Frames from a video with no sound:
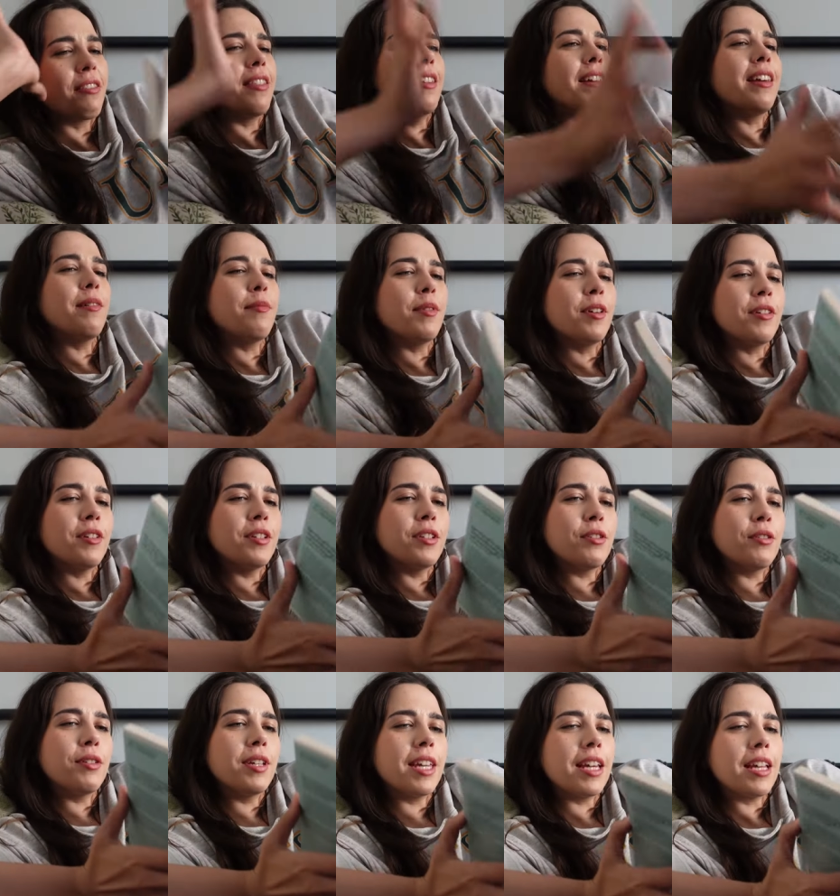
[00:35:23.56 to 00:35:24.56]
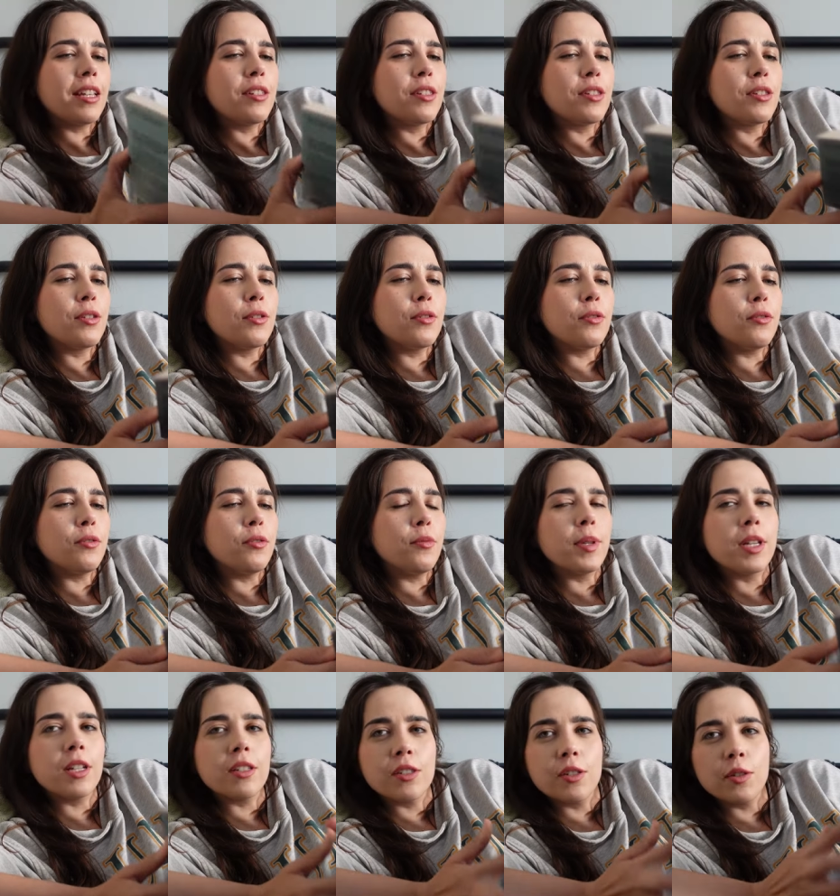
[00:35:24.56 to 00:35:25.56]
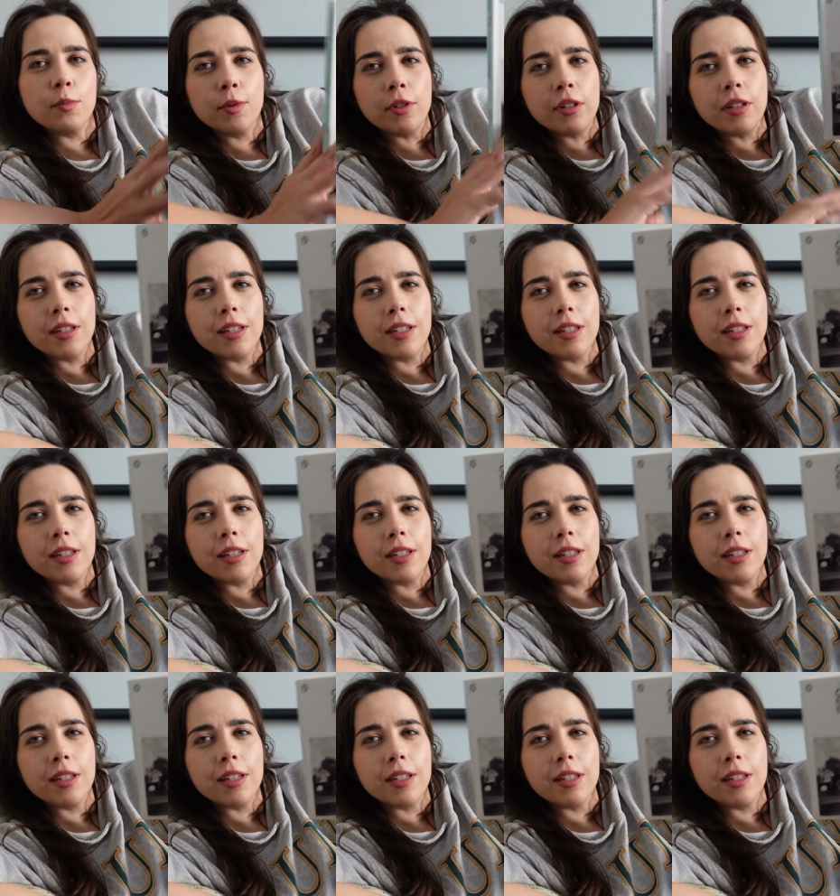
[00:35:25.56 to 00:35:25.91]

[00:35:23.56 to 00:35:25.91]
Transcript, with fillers: think I'm going to get to, because this book